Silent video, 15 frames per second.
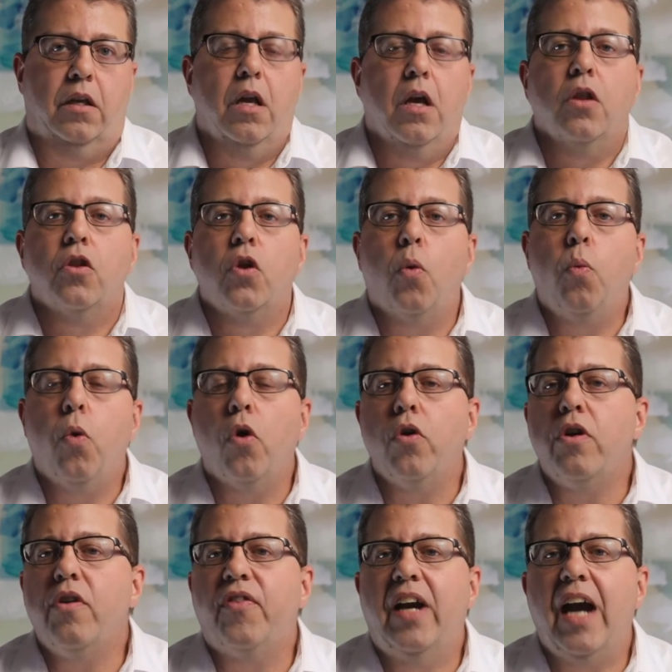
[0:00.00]
The word
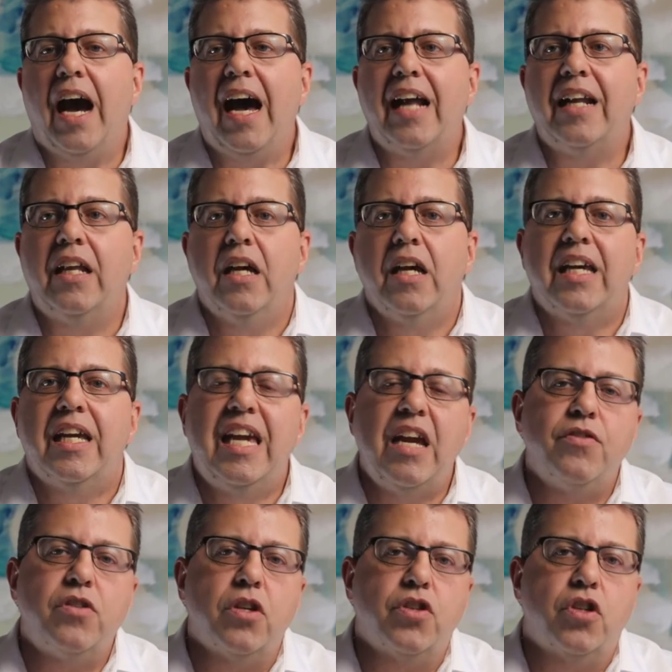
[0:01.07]
of God
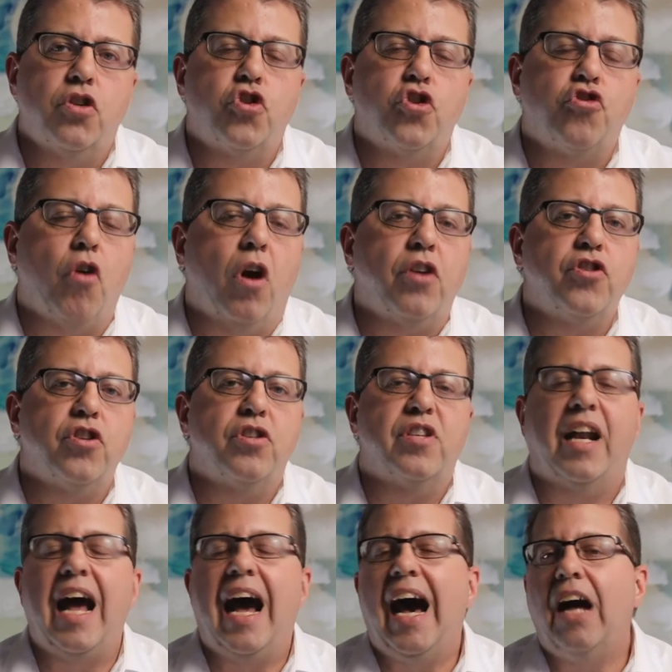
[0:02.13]
gives us instructions on
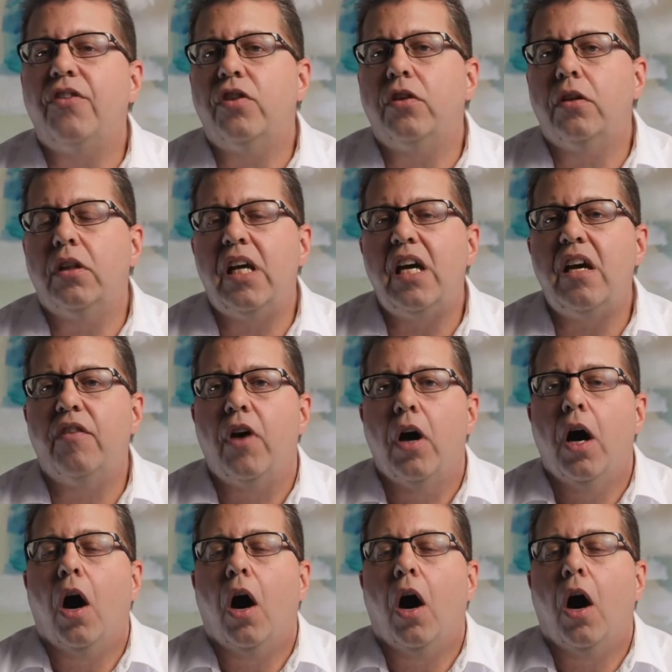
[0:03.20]
how to live